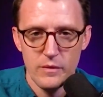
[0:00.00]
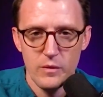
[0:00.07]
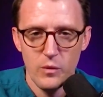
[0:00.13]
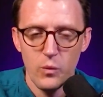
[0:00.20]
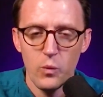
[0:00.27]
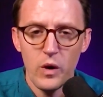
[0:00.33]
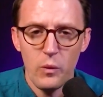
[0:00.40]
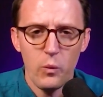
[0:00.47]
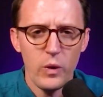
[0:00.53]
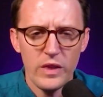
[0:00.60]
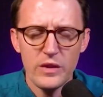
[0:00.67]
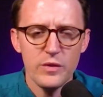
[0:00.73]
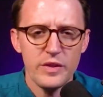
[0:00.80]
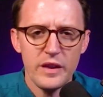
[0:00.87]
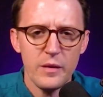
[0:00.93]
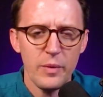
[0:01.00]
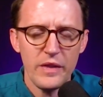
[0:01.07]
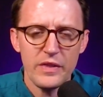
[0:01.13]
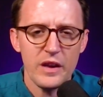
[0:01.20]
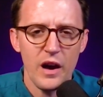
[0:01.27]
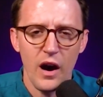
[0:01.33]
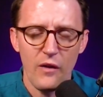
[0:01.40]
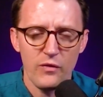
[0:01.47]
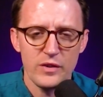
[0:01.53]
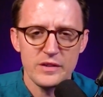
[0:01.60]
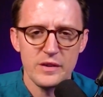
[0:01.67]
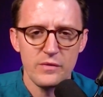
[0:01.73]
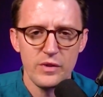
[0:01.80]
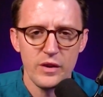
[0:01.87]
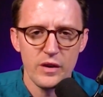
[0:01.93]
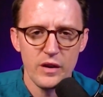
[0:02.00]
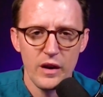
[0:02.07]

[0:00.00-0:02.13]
When you think about the office of